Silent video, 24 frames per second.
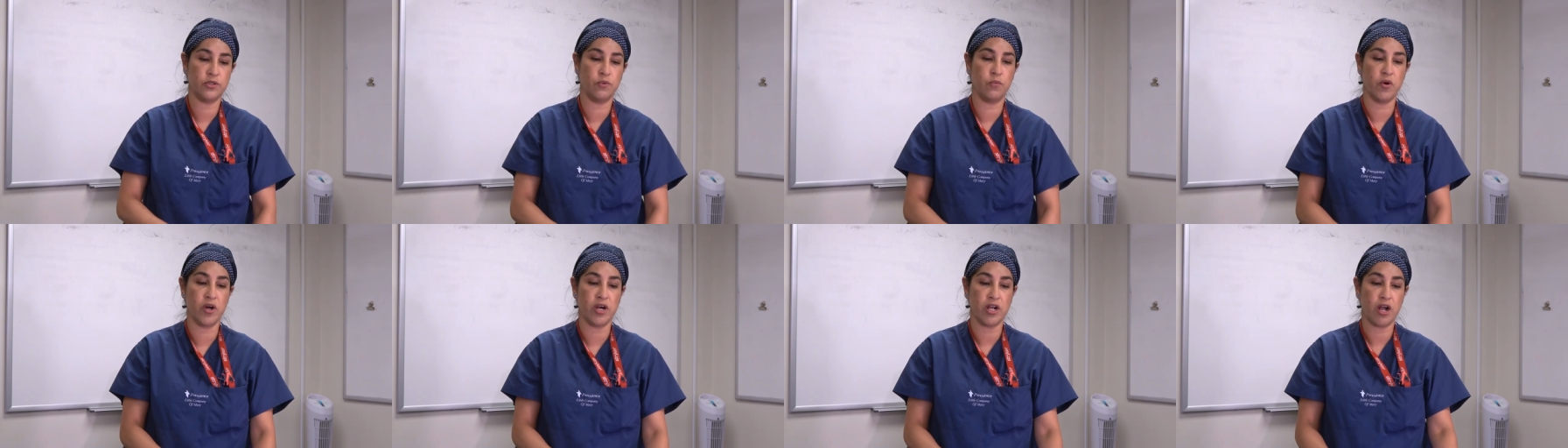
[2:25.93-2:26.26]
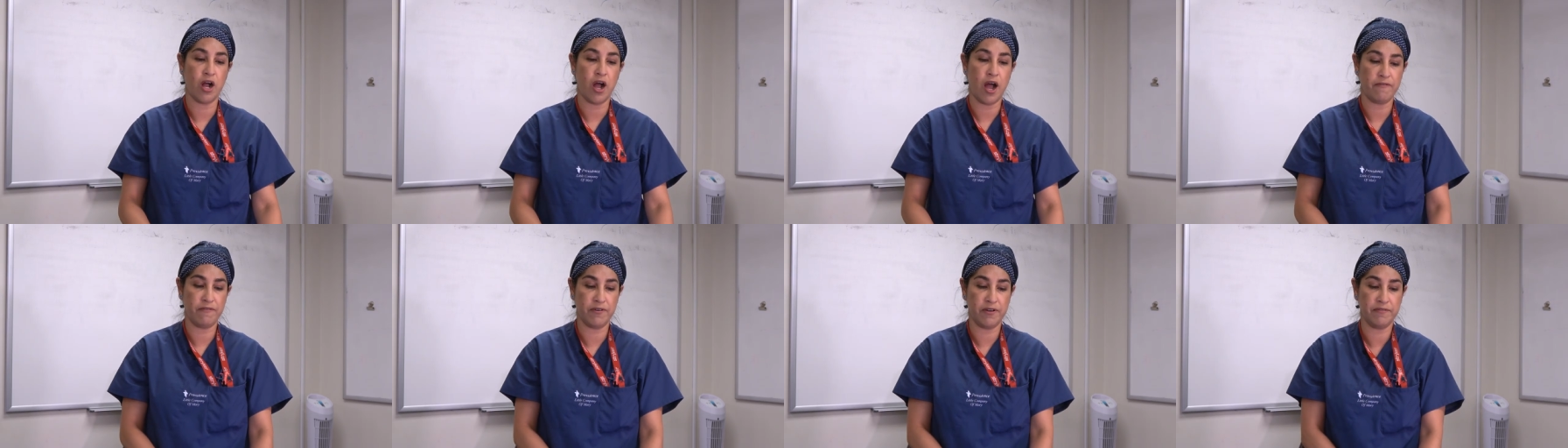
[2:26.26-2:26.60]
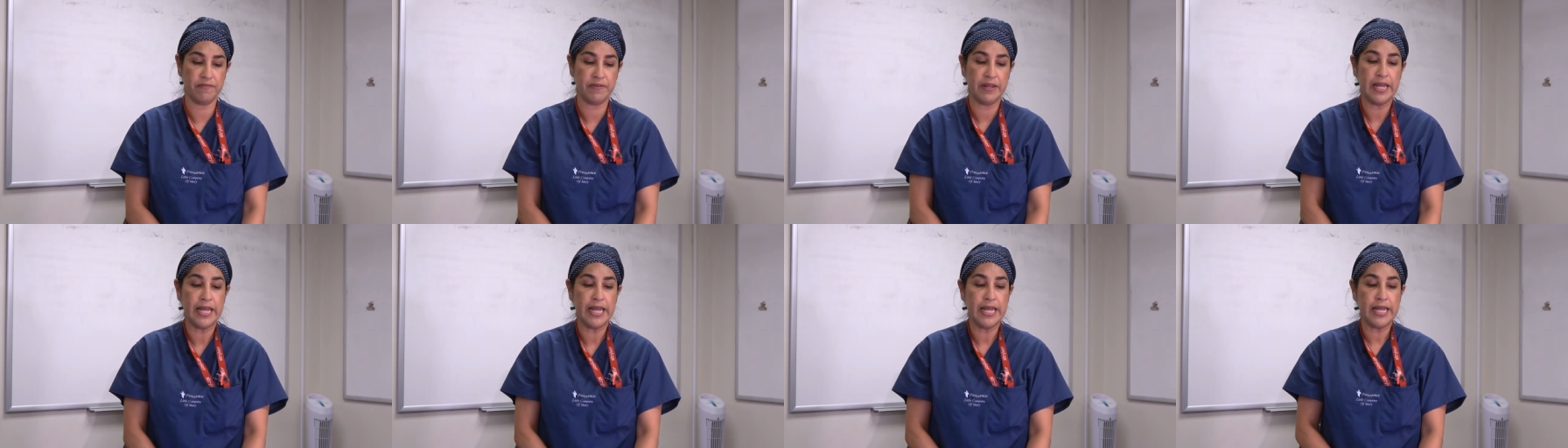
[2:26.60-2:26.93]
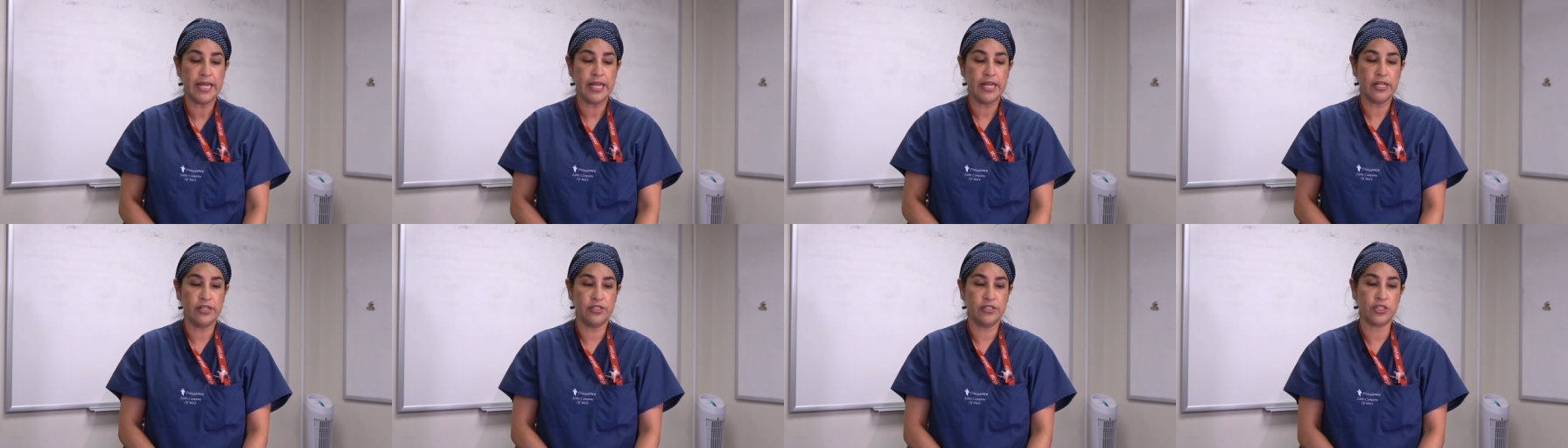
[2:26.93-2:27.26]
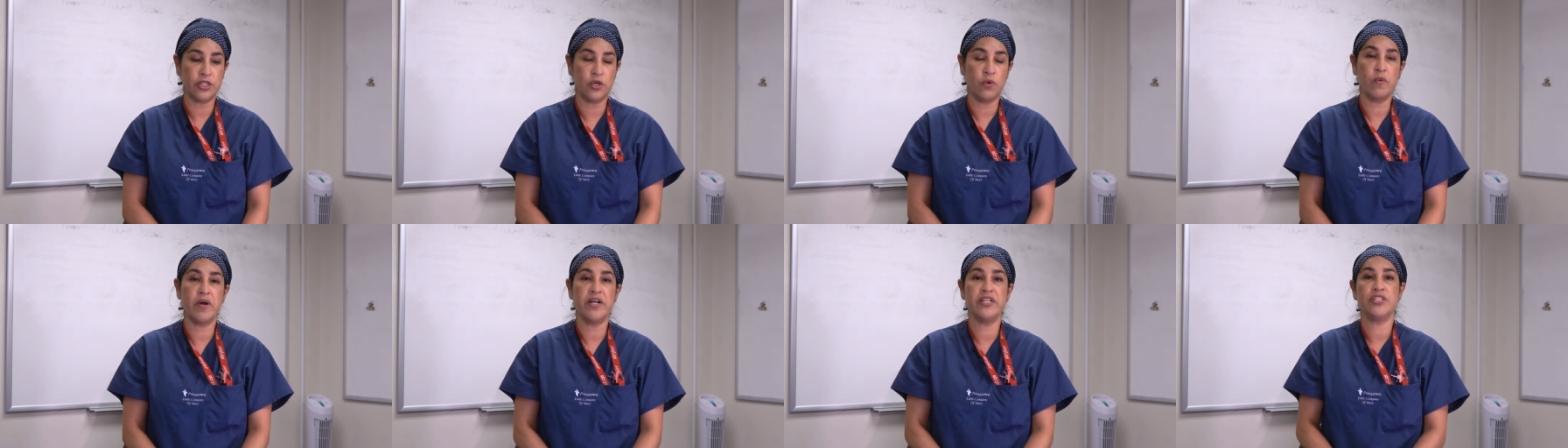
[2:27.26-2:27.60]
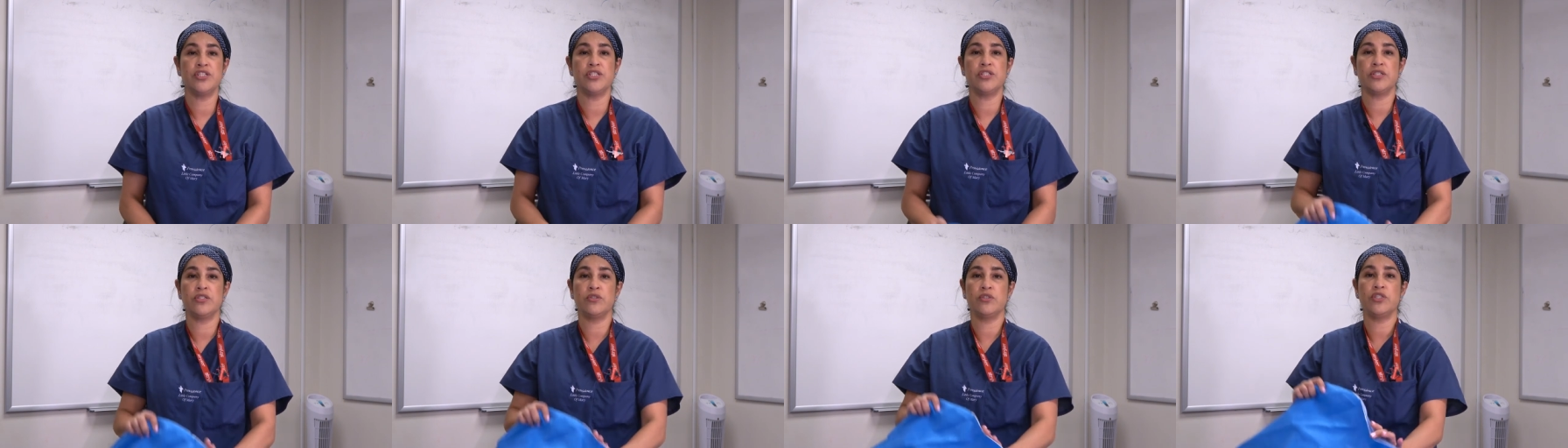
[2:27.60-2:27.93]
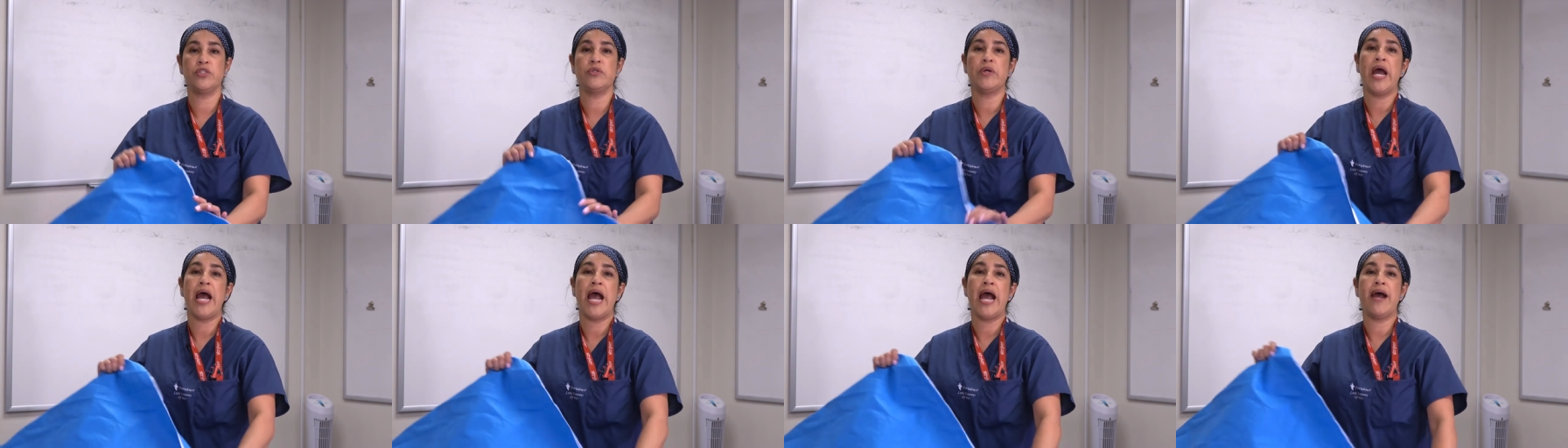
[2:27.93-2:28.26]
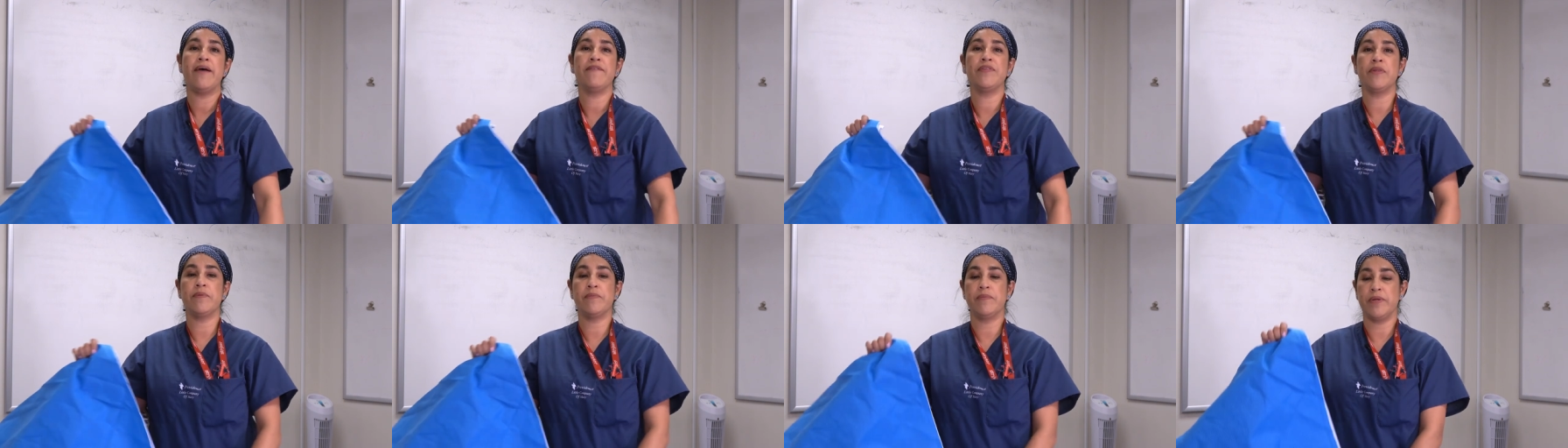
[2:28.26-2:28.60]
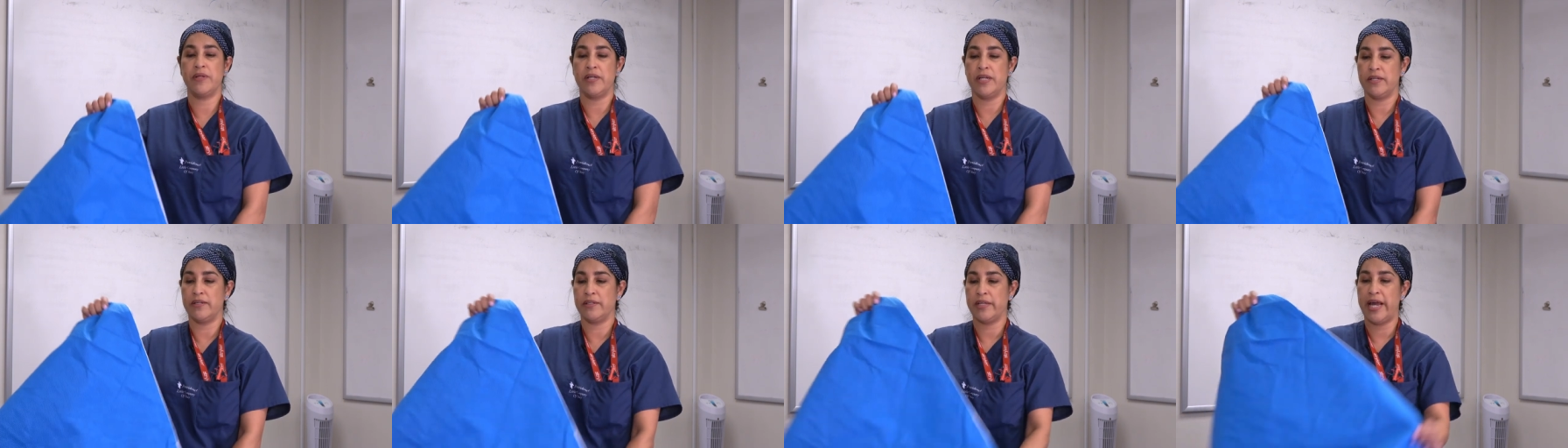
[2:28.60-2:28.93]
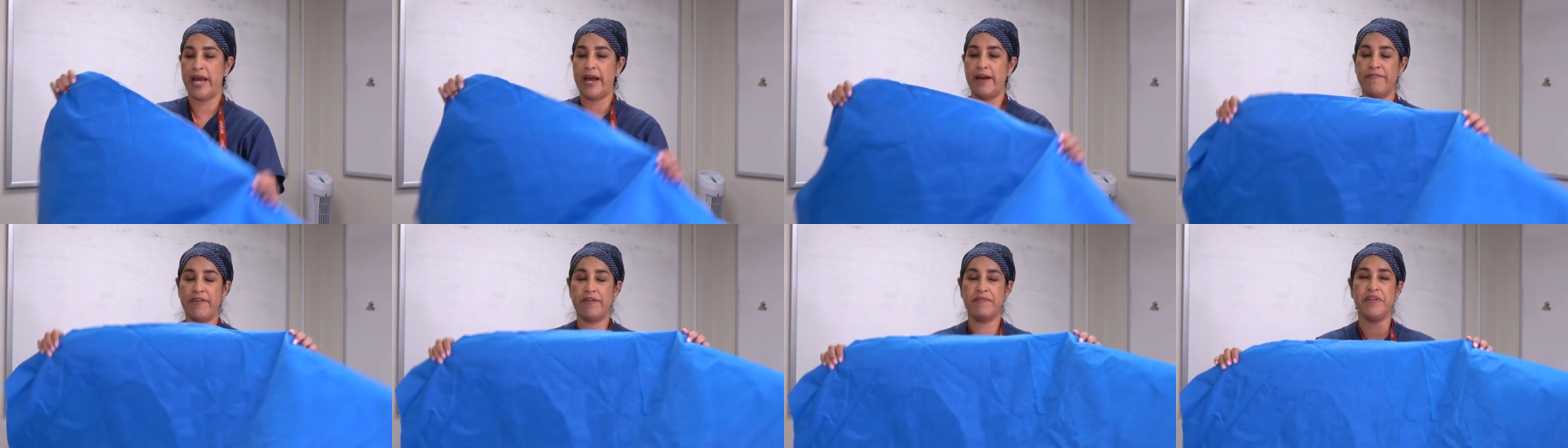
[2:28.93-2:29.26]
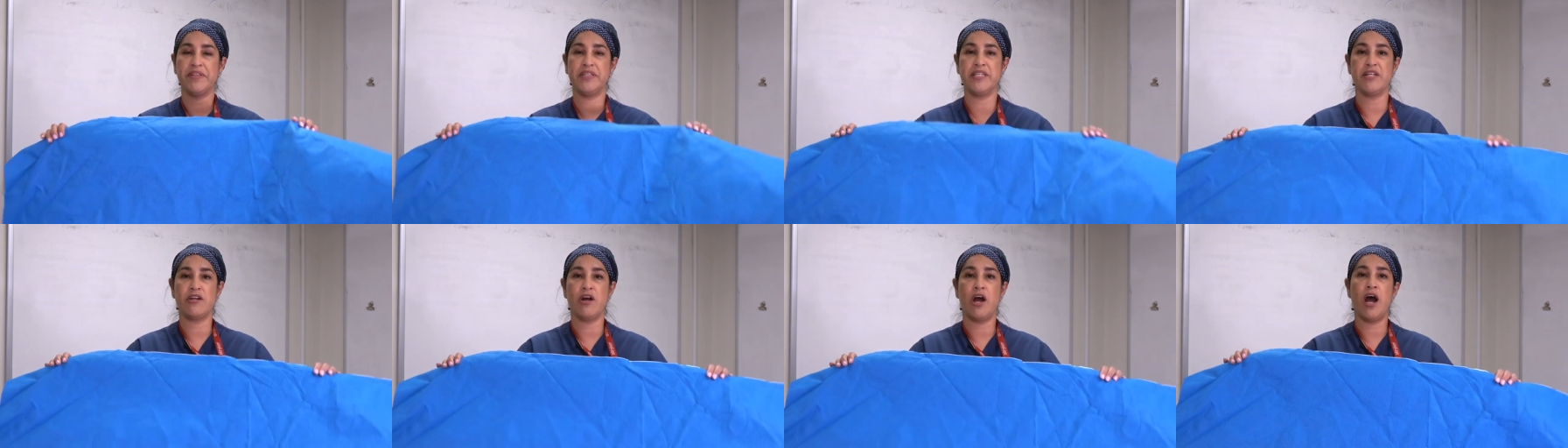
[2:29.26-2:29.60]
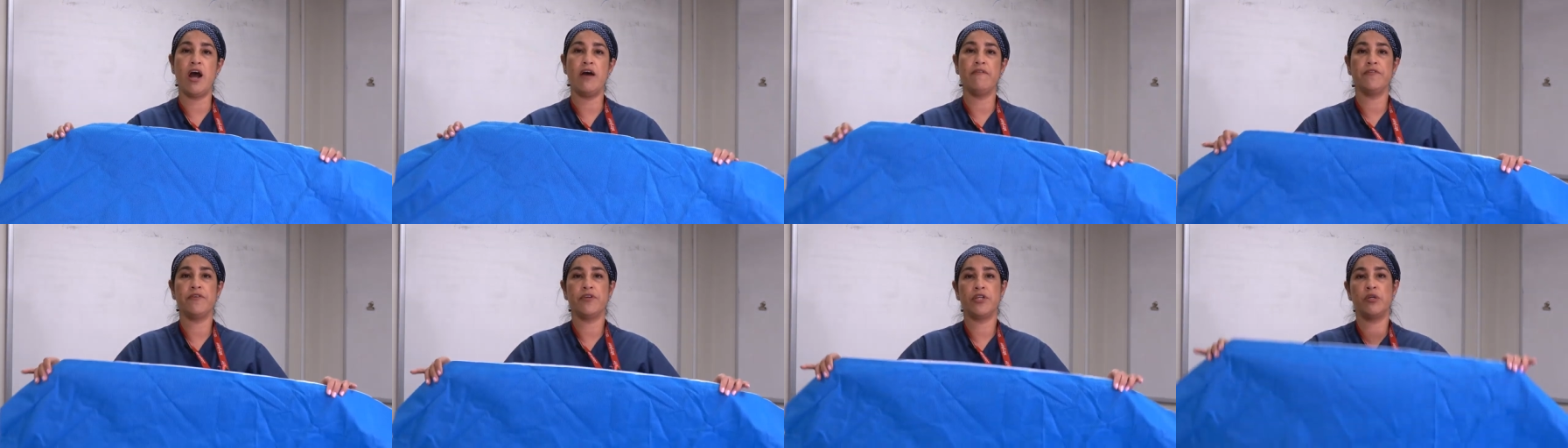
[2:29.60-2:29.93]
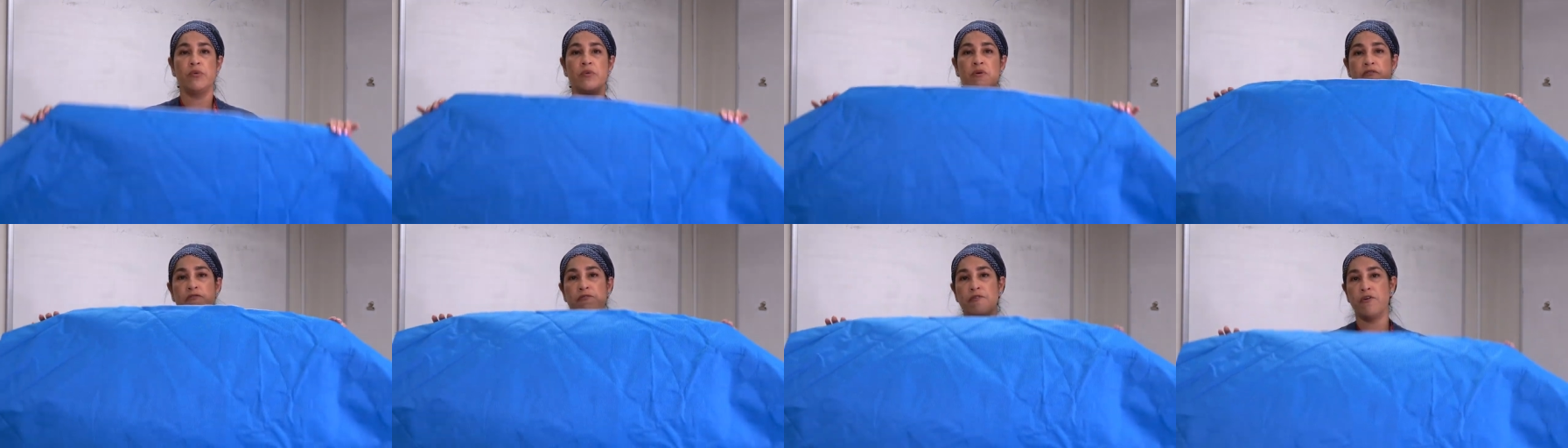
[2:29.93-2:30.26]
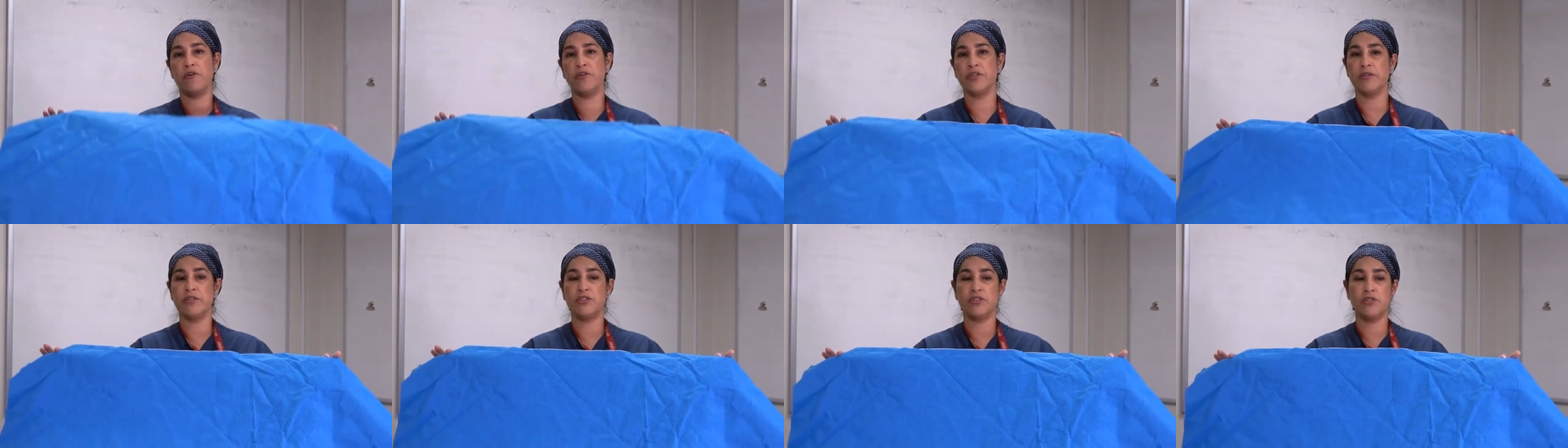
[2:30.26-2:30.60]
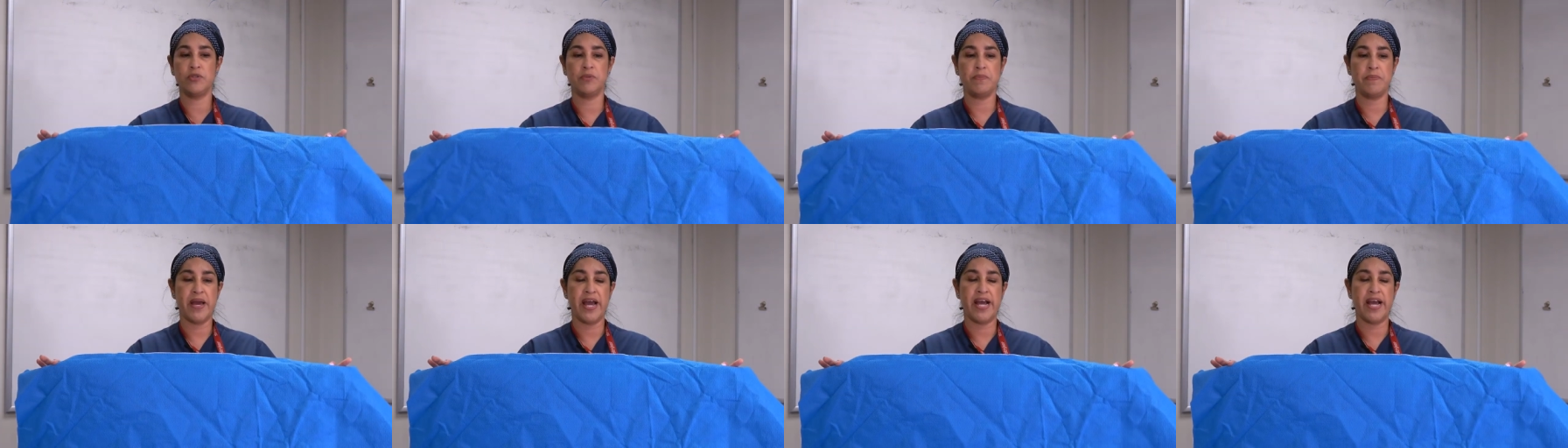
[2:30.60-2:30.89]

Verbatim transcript: to work off of. So once you have, the, have everything off, you will fold the two